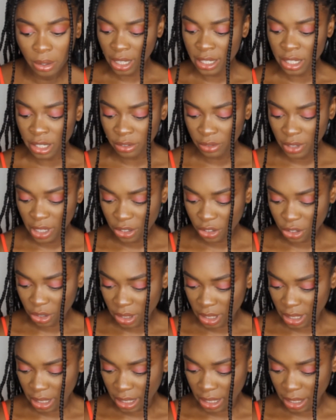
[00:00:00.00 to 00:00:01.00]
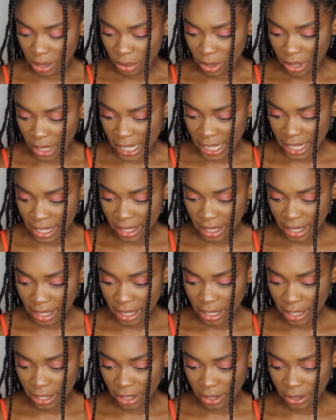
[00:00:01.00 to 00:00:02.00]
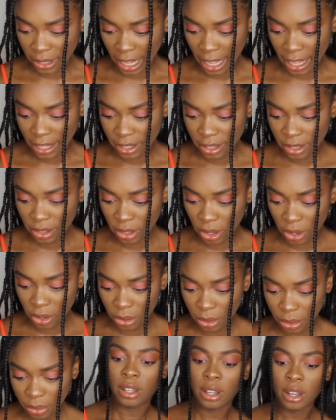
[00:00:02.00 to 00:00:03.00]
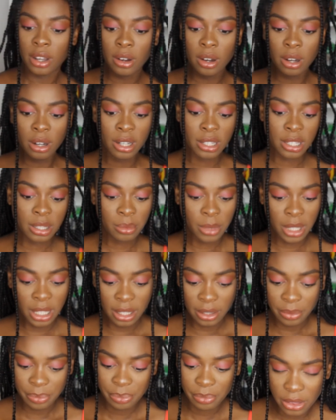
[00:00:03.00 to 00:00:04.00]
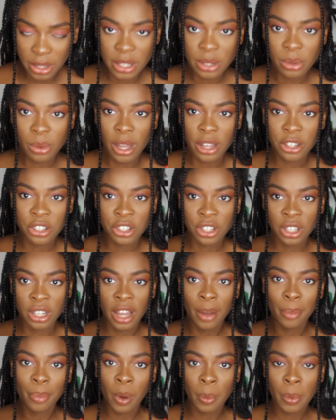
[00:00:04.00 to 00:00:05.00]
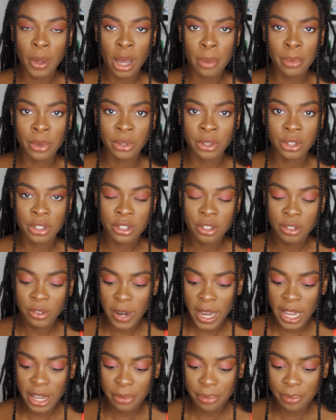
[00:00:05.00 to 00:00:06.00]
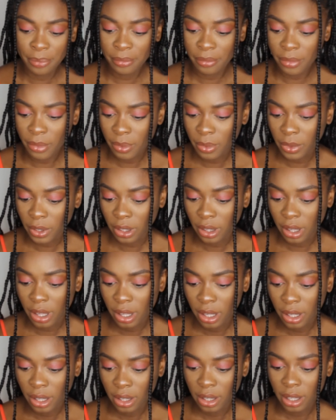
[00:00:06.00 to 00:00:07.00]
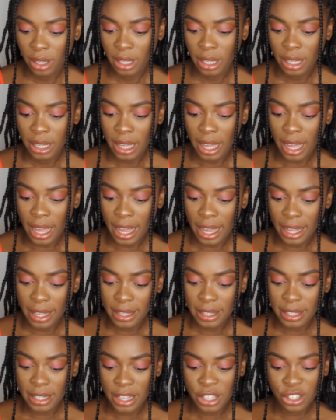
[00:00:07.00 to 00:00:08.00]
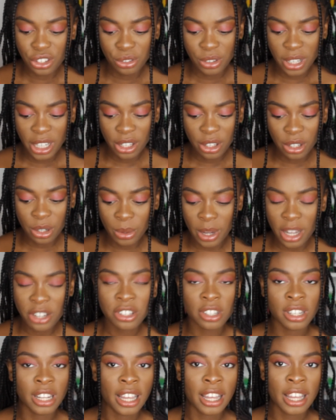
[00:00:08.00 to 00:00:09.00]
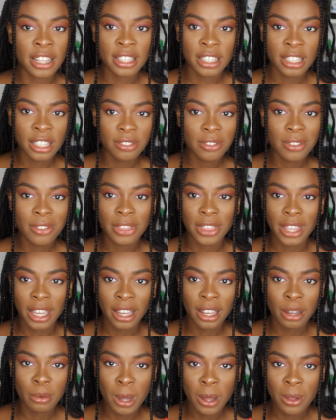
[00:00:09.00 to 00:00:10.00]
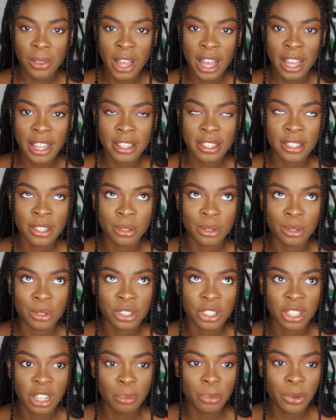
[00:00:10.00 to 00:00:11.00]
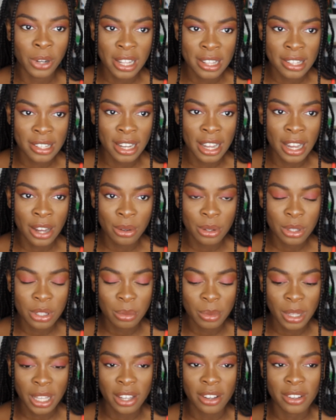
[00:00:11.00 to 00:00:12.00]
I screenshotted it. Where is it? Okay, so a girl asked me this question. I'll pop it up on the screen, and it's a really good question. Like, I didn't even think about that until she pointed it out to me.